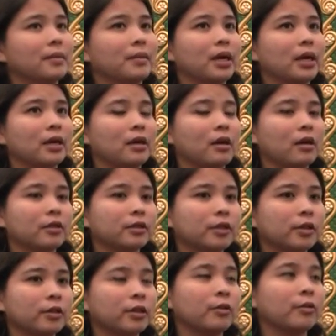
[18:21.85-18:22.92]
but
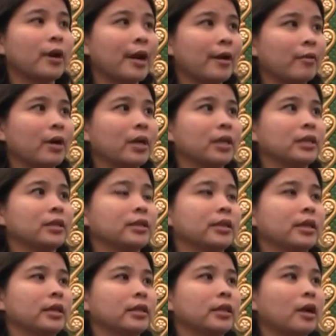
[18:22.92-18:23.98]
also the rare one is
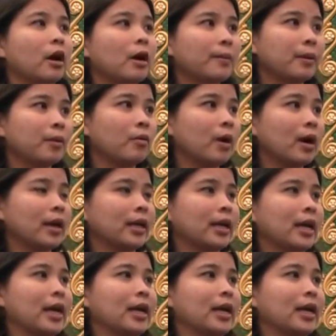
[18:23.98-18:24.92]
the copper one